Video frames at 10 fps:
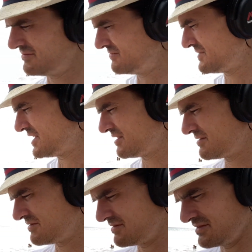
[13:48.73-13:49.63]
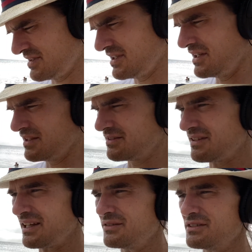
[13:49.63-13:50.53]
yeah,
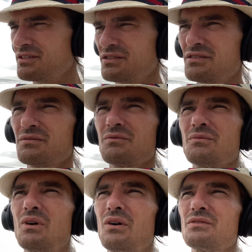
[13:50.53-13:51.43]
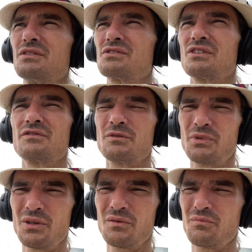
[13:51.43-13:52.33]
tyrants all deserve to
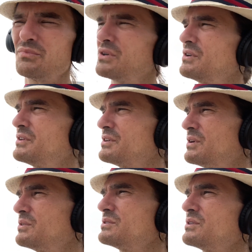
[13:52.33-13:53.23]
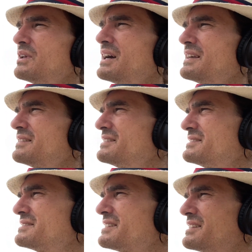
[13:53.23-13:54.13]
be put on their own little island,
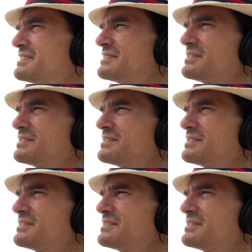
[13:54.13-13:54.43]
and